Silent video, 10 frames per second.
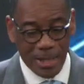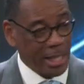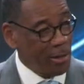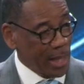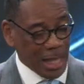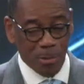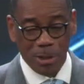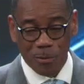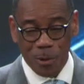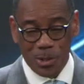then here it
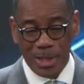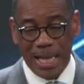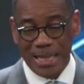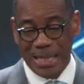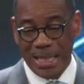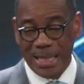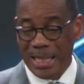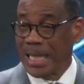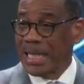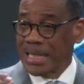comes in verse
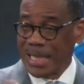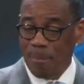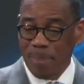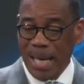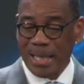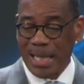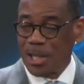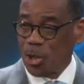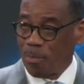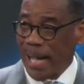19, Sanballat
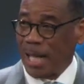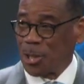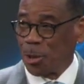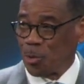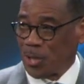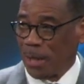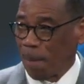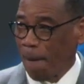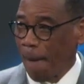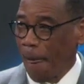and Tobiah shows up.
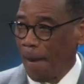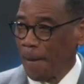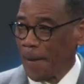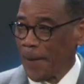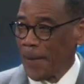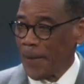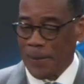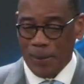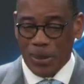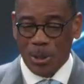
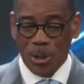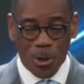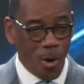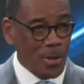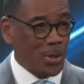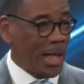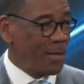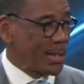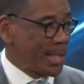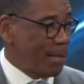You're always going to
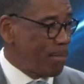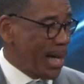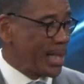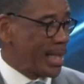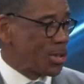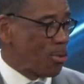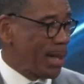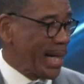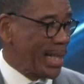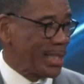have a Sanballat and
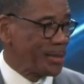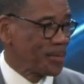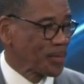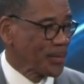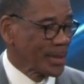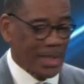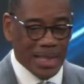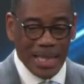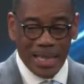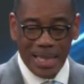Tobiah.
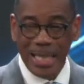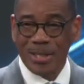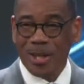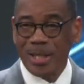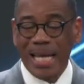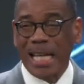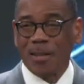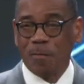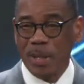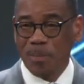These are
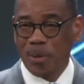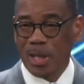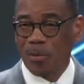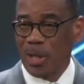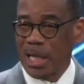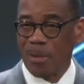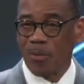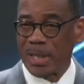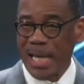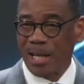negative people that will come
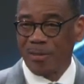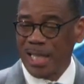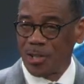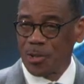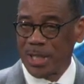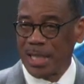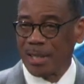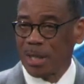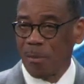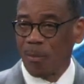up with negative energy
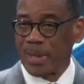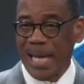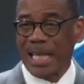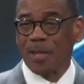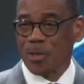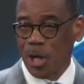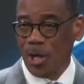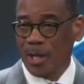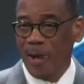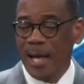and come up with negative
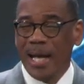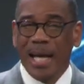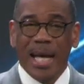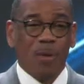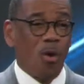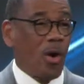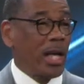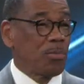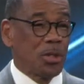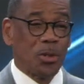talk. Won't
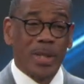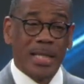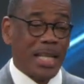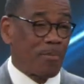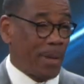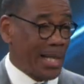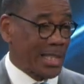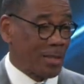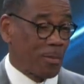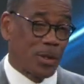help you do anything
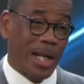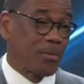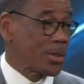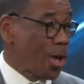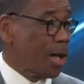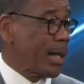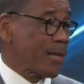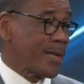positive, but to have to talk about